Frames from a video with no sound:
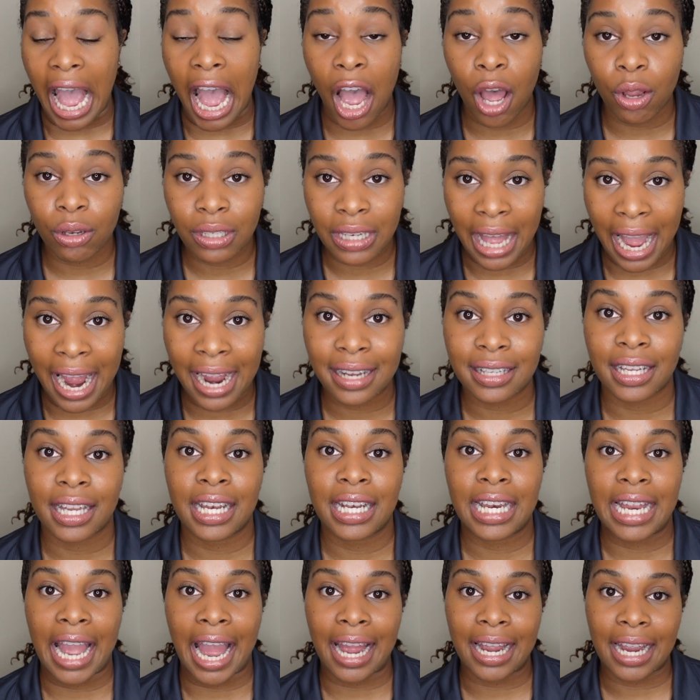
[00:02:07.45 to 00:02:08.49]
outlined in
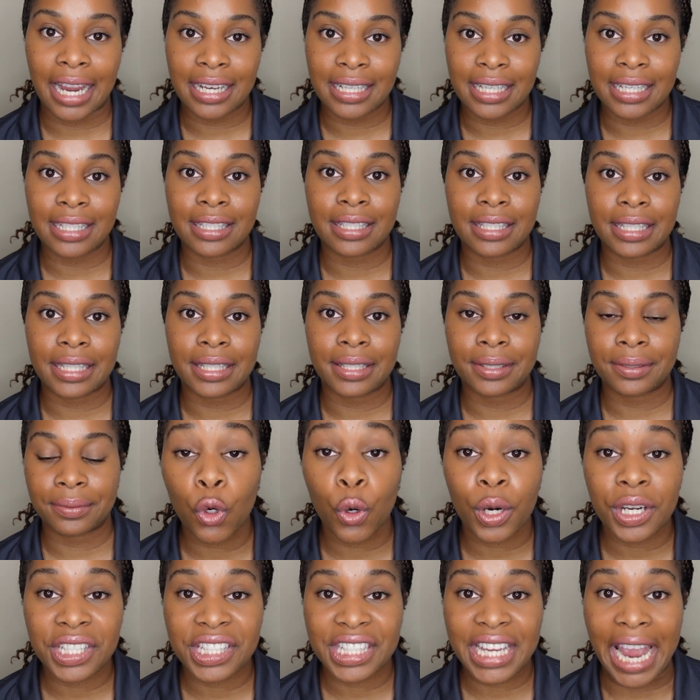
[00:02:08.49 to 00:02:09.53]
the IADC
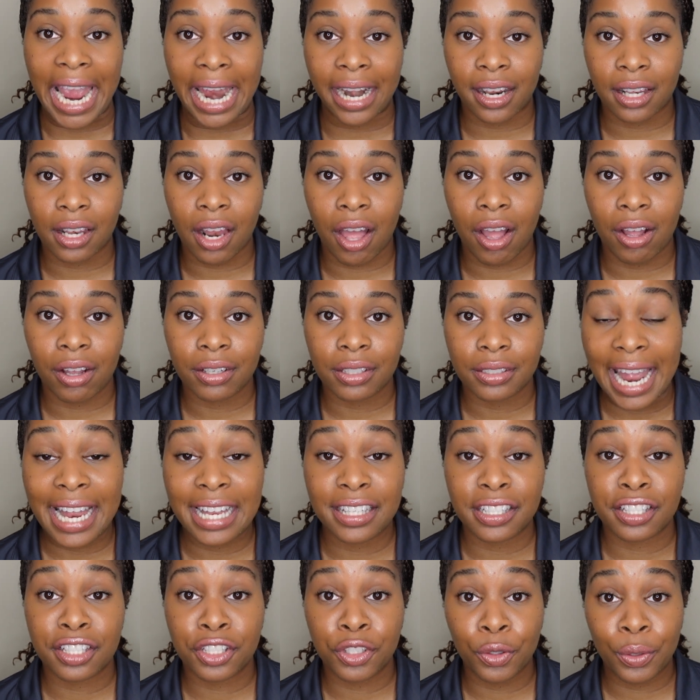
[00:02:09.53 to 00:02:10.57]
course catalog
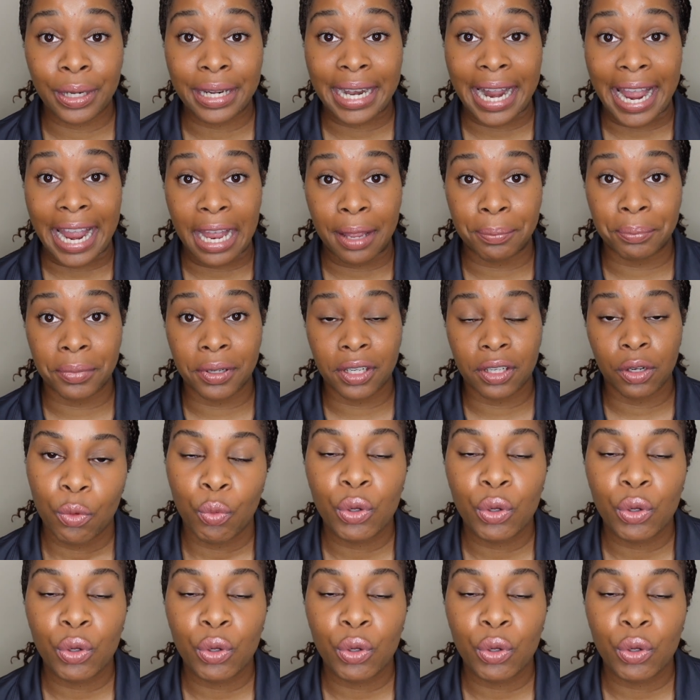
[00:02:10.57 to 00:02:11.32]
and student handbook,